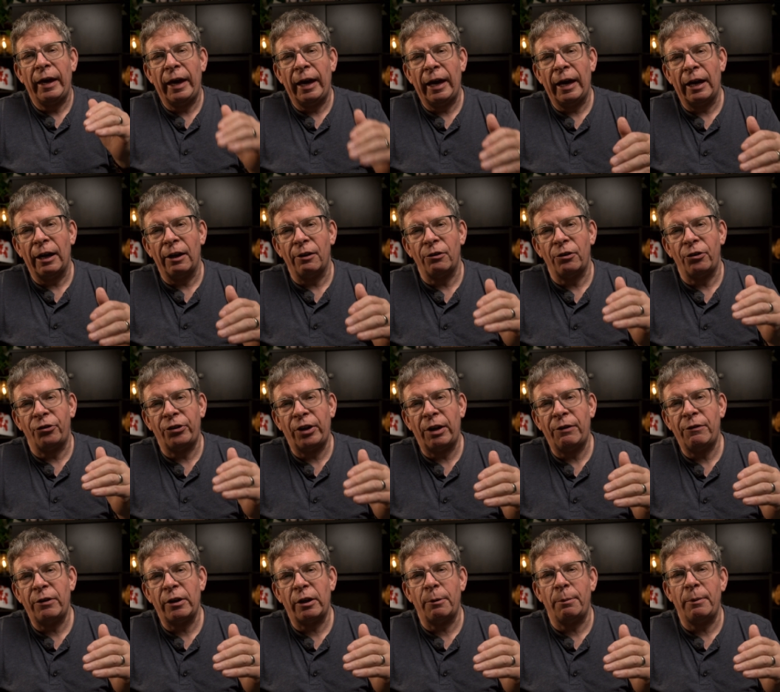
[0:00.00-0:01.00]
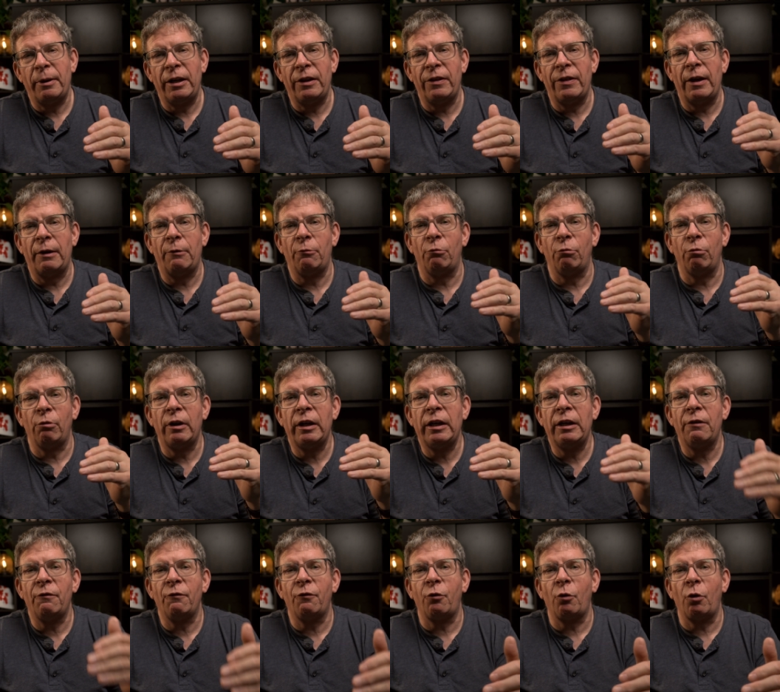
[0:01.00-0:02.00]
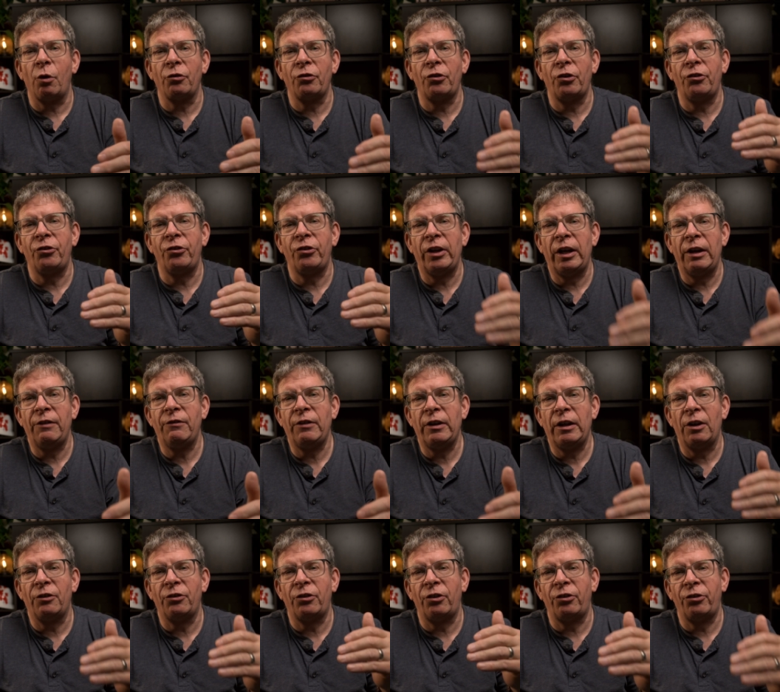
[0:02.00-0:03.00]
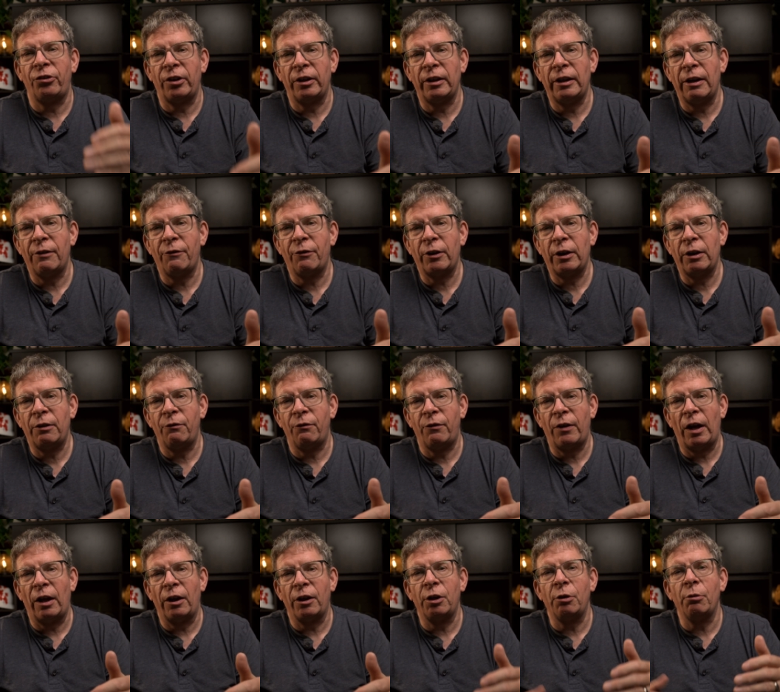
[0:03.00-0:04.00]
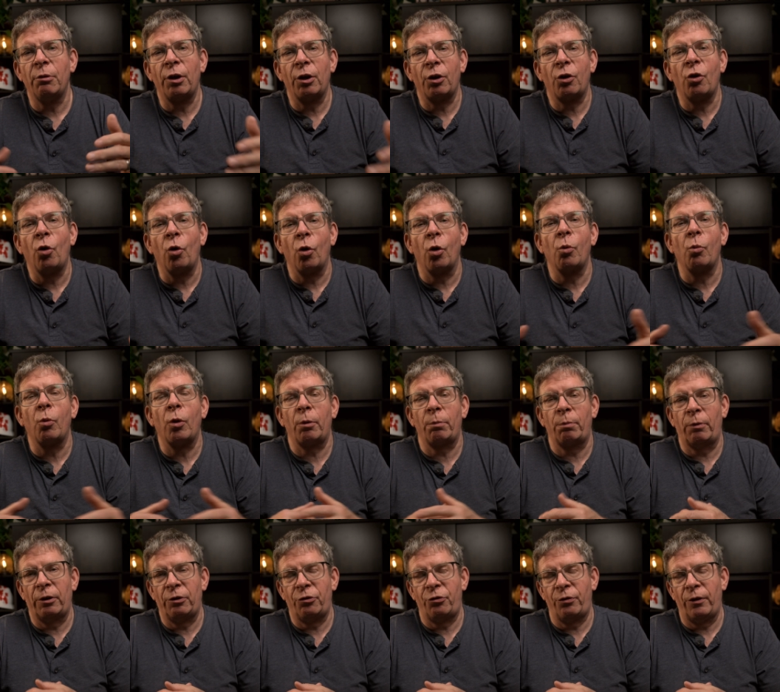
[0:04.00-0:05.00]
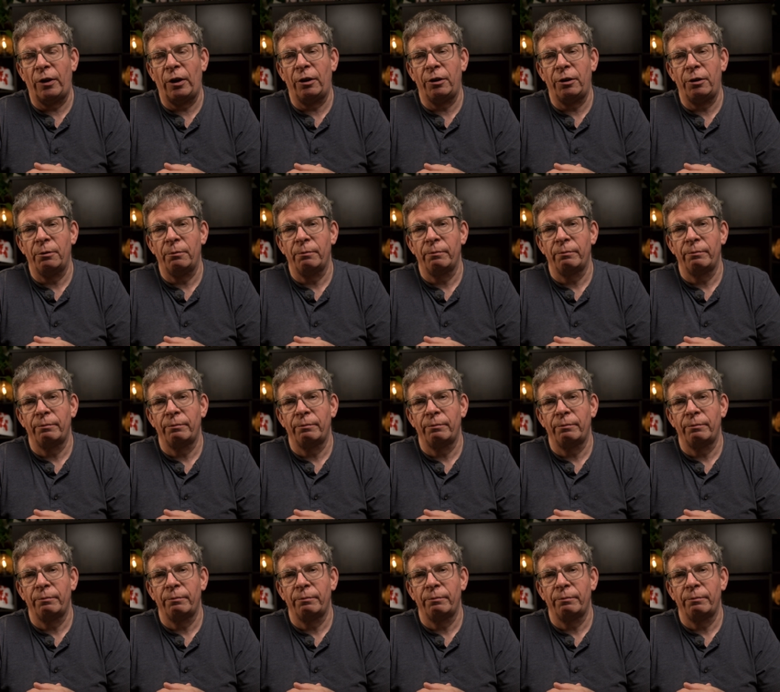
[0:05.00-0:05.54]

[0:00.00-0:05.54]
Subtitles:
And the safety committee then reinforces safety as a significant value and a core workplace value.